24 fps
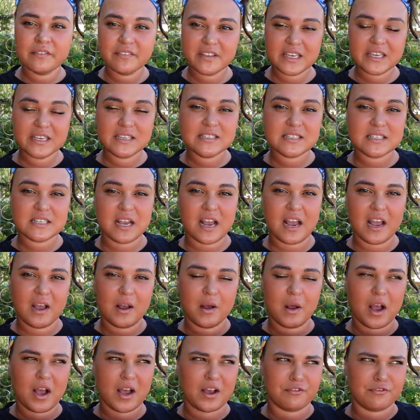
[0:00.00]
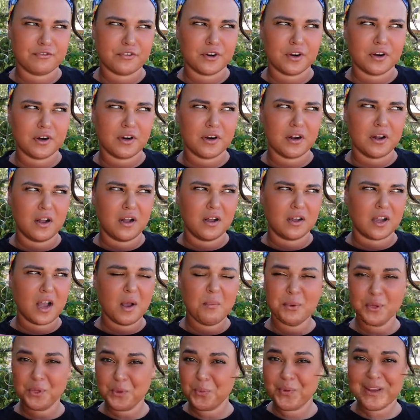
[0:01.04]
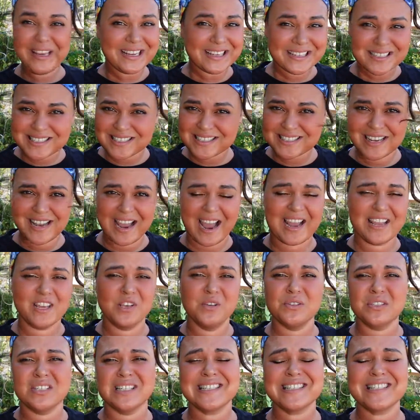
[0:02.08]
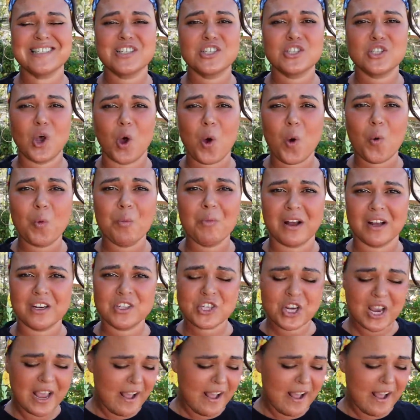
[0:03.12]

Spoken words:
these for a couple of weeks. I used it so much.